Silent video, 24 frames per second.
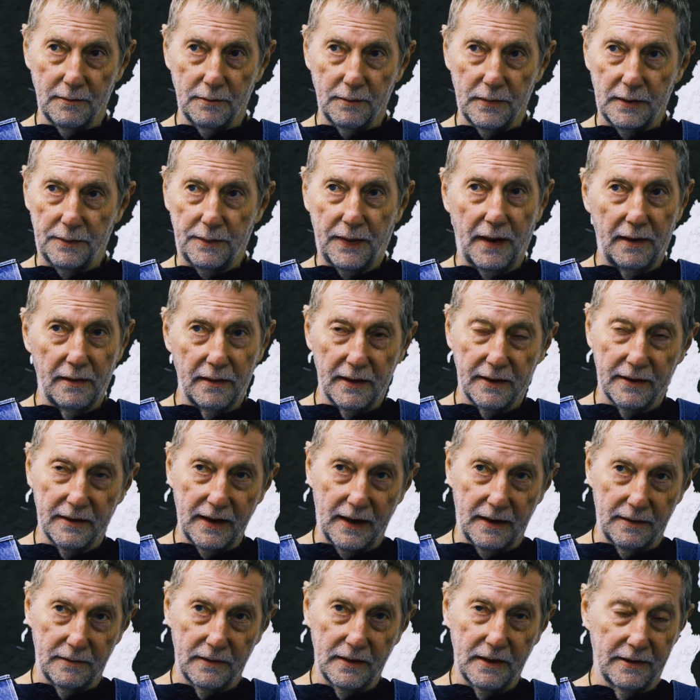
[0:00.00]
But apparently
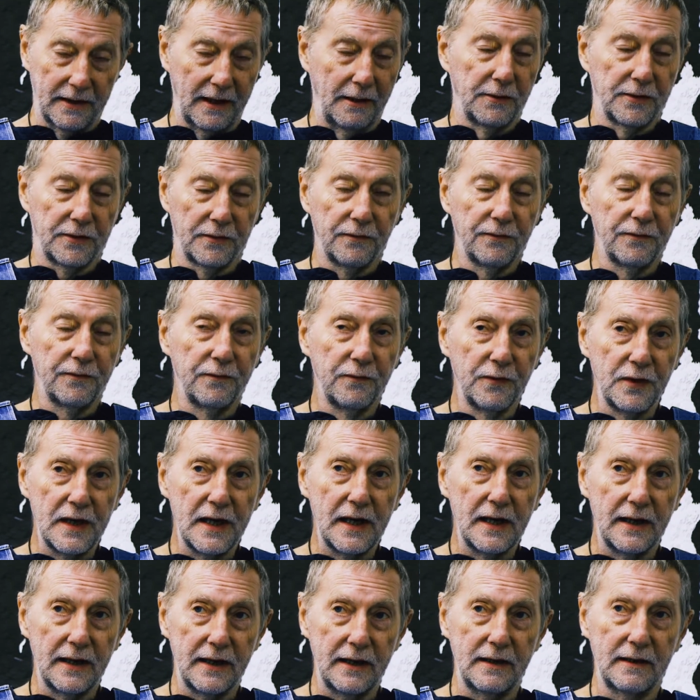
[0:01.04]
that was a
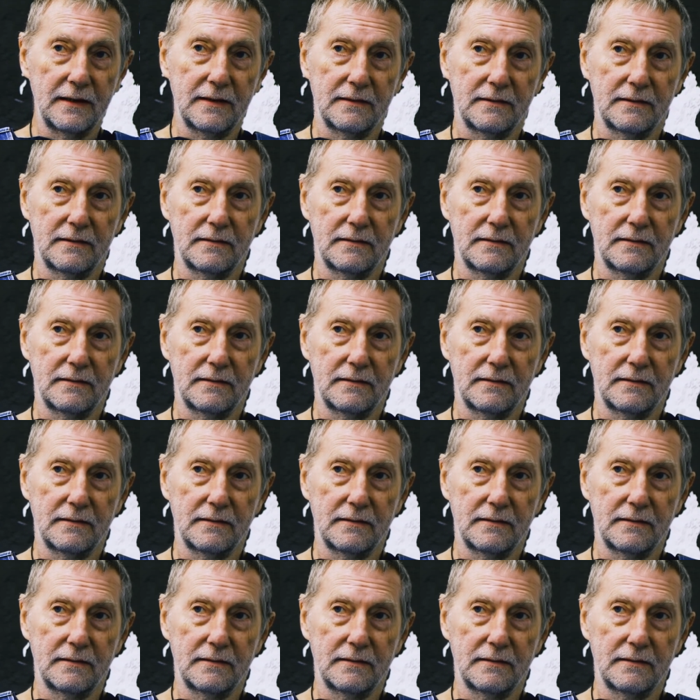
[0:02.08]
really